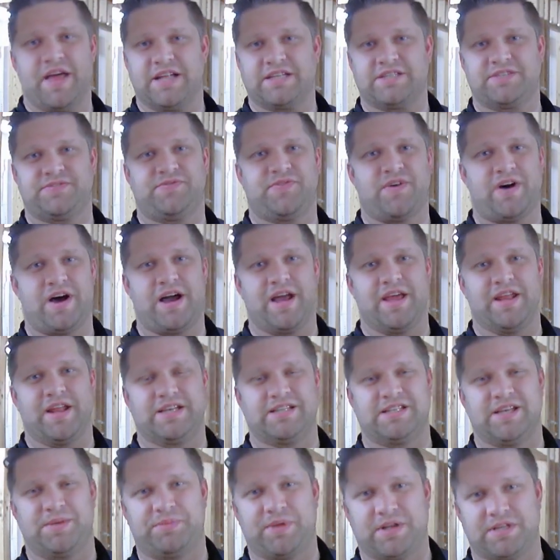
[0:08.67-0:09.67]
And that's
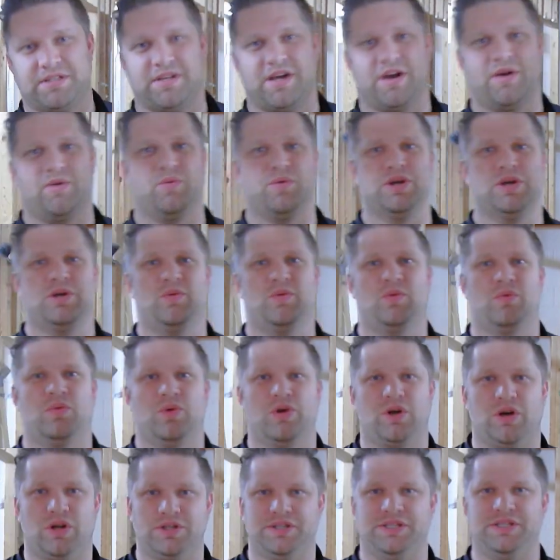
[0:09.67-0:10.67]
fine, except that's not real
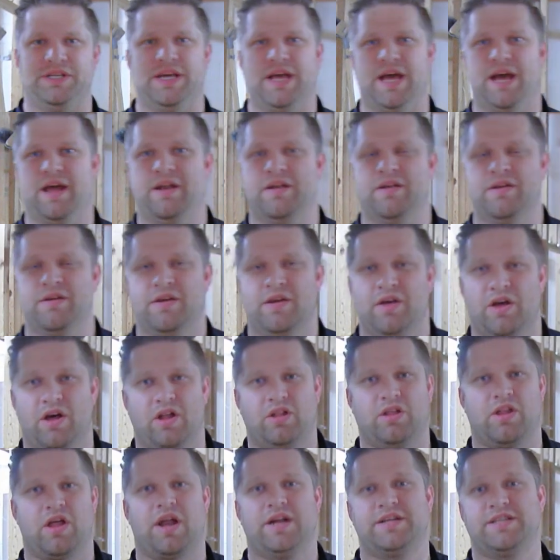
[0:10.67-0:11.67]
world yet.
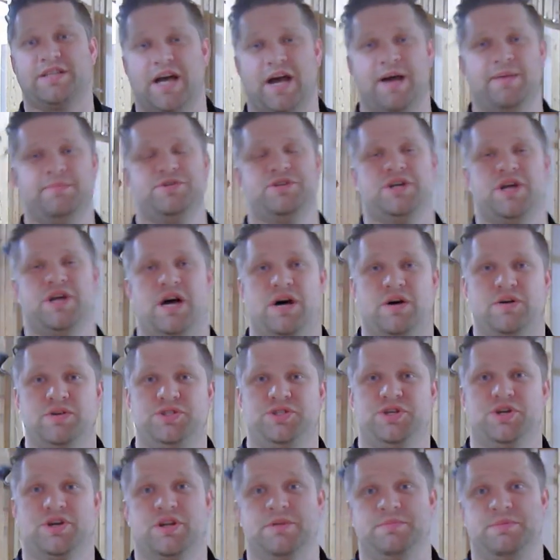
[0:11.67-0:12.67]
A lot of times in your
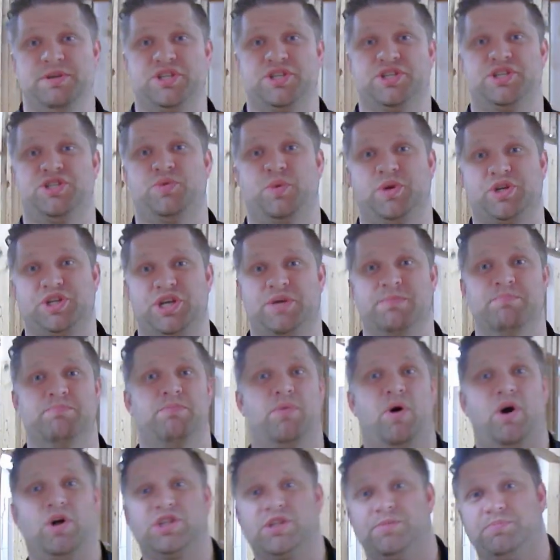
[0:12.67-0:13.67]
house, you're going to be
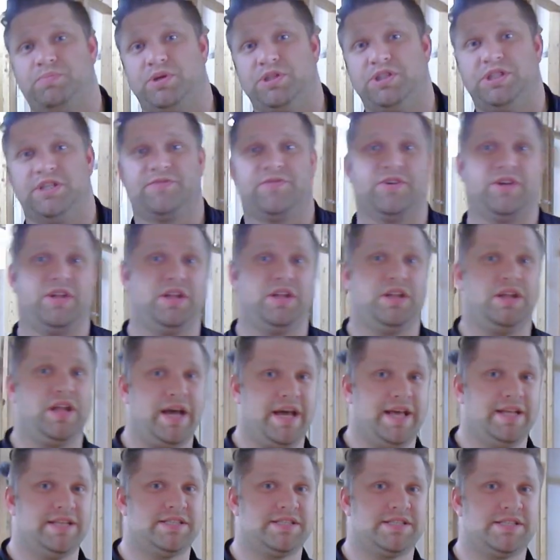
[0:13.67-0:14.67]
switching multiple different
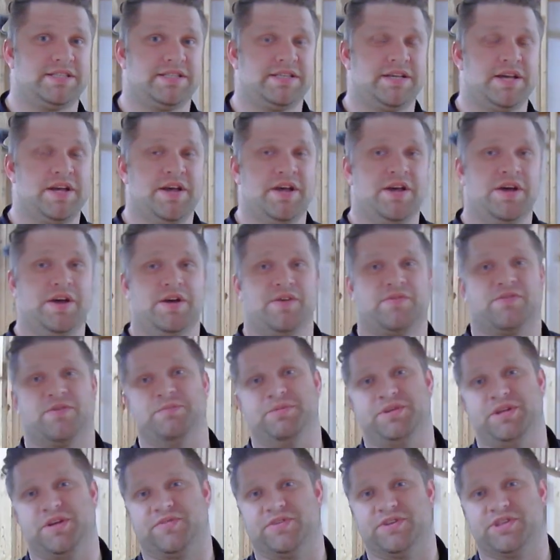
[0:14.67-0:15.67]
lights
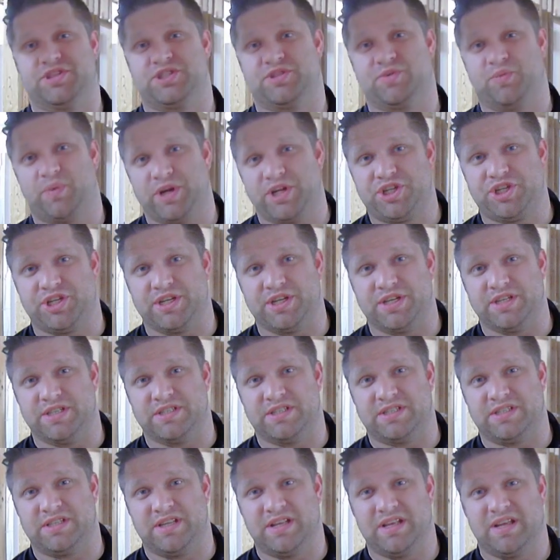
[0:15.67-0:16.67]
from different
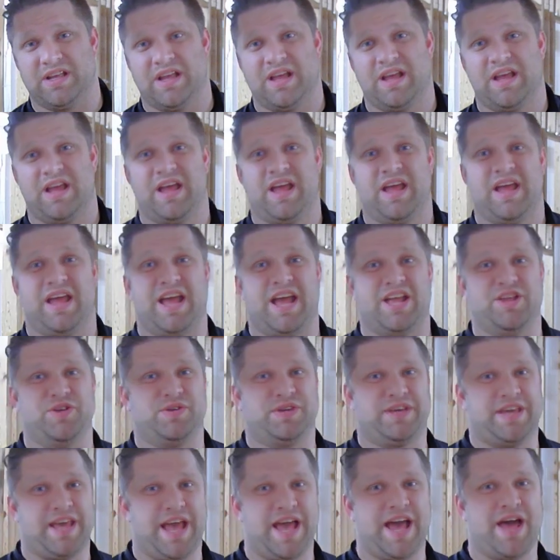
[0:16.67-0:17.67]
switches,
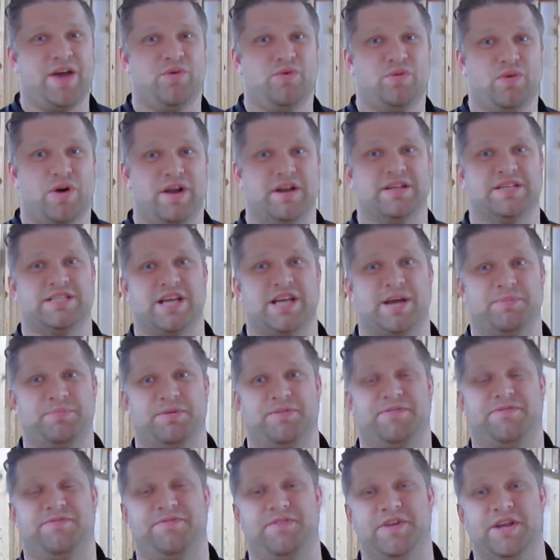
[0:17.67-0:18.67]
and you can't run a
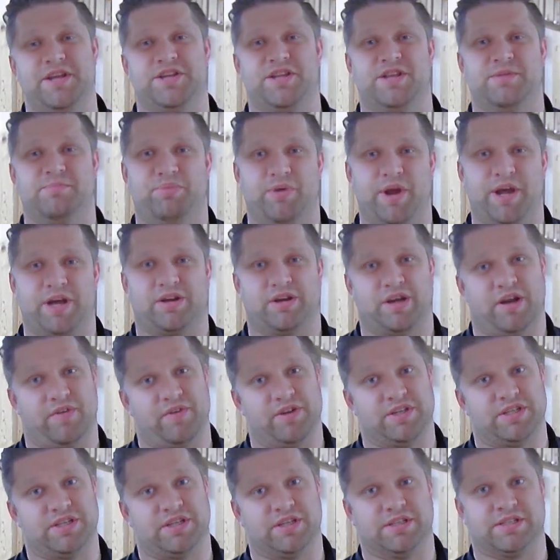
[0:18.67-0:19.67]
separate feed to the breaker
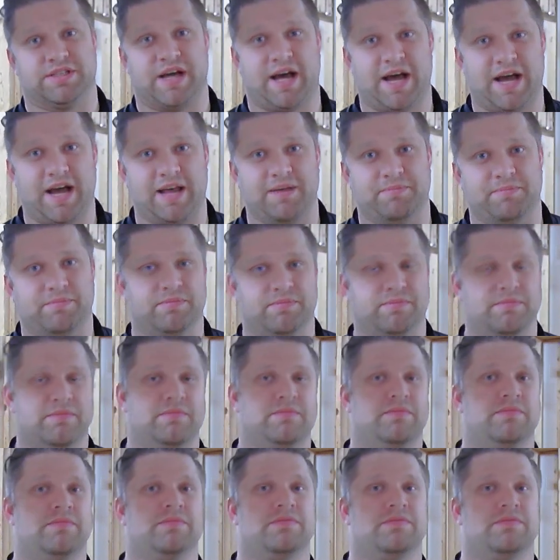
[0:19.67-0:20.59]
every single time.